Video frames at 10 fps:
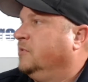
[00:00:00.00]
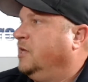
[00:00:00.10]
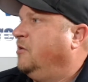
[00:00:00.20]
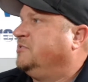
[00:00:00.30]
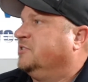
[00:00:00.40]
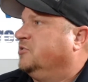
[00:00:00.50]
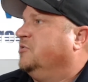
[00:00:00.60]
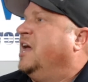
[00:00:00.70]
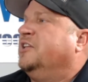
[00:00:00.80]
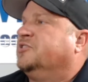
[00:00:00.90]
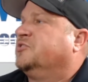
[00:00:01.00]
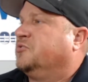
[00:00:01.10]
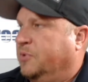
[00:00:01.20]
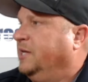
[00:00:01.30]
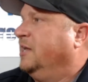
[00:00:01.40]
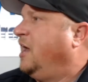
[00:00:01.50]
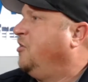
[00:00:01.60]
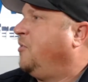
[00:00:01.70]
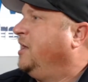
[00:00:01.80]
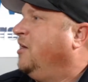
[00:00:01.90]
He always says sweet. It's sweet. I don't
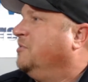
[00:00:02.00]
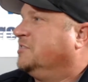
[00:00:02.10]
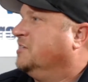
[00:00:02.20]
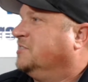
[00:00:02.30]
know why he always does